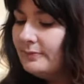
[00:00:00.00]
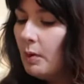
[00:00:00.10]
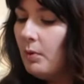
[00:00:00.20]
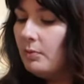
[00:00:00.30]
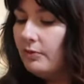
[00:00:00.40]

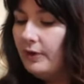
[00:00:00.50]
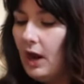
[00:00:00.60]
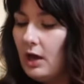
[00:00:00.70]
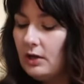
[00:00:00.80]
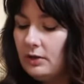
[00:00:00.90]
One more for
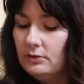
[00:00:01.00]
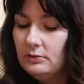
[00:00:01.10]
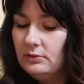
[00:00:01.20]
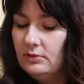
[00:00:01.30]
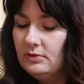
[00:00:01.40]
luck,
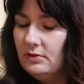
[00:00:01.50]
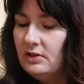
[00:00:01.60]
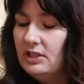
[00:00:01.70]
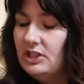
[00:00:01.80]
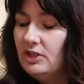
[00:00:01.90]

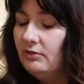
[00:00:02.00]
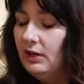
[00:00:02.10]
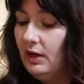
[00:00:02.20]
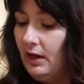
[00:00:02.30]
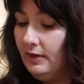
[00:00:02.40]
because I do
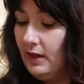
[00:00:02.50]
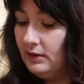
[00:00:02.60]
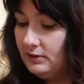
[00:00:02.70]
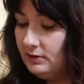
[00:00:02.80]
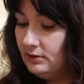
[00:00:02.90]
really like
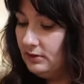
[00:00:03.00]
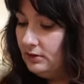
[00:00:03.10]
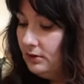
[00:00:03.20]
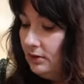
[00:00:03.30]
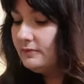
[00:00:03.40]
this.
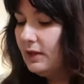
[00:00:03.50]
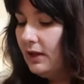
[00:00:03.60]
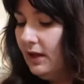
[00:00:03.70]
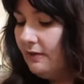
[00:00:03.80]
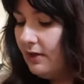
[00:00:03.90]

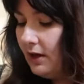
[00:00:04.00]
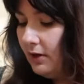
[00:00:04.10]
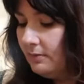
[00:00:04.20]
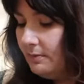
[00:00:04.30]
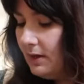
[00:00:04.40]
Give that a
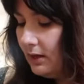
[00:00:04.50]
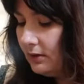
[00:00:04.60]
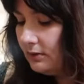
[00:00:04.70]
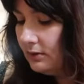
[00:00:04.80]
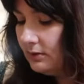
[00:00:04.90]
good
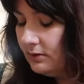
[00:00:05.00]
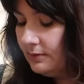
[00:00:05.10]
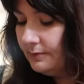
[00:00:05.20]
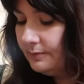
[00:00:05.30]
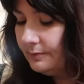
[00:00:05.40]
mix.
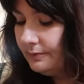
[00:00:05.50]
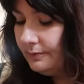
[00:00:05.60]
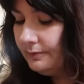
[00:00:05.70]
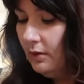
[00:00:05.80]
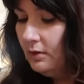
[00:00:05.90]

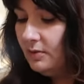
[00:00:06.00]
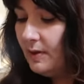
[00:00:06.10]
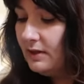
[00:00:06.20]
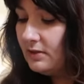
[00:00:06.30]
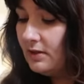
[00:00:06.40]
So
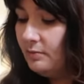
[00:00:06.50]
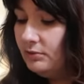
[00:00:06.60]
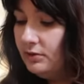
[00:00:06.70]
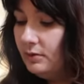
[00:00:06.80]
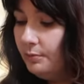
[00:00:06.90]
when this
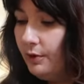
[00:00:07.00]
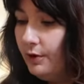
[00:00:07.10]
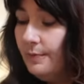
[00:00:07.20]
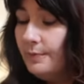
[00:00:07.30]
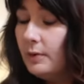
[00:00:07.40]
comes to the
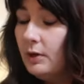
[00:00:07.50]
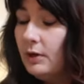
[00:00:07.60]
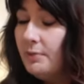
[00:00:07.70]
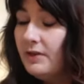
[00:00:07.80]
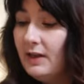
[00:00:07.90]
boil, I'm
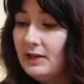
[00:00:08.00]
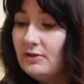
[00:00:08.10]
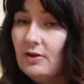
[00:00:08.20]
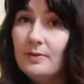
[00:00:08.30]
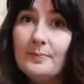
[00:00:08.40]
gonna put the lid
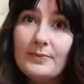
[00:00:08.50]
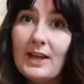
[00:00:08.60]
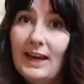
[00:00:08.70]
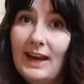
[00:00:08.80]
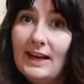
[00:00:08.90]
on
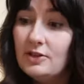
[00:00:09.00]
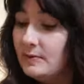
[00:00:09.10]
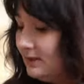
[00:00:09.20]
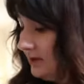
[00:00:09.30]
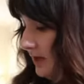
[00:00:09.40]
and let it do
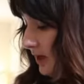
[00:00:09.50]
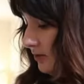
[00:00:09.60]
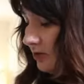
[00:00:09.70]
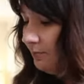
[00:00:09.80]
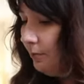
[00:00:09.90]
its
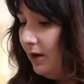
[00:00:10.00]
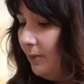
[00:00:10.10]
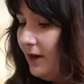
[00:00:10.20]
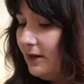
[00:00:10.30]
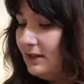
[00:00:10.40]
thing, just boil
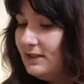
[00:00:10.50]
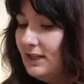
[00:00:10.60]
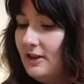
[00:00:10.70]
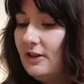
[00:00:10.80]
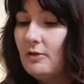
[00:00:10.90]
away
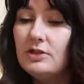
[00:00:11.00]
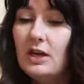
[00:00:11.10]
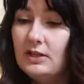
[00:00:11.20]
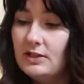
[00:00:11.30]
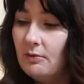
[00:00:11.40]
nicely, then I'll
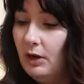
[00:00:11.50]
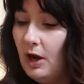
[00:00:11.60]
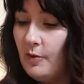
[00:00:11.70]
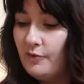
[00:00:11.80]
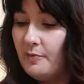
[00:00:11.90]
turn it down
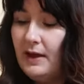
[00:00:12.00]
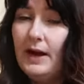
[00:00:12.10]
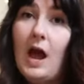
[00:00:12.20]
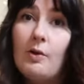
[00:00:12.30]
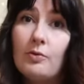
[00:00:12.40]
low for about
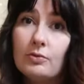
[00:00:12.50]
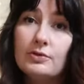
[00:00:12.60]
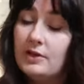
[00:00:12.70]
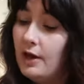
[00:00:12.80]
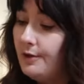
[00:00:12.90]
an hour or
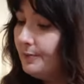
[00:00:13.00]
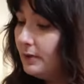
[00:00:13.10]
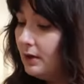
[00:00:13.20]
so.